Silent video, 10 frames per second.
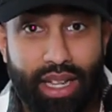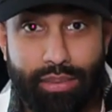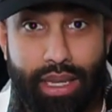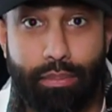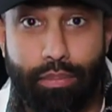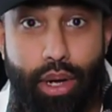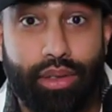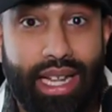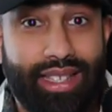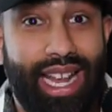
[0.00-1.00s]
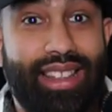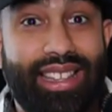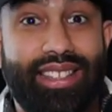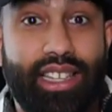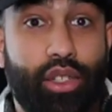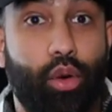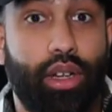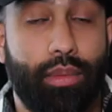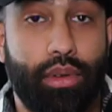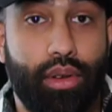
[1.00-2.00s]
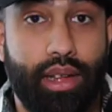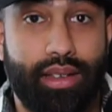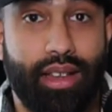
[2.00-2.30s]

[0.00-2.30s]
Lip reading: that's being built inside these Discord communities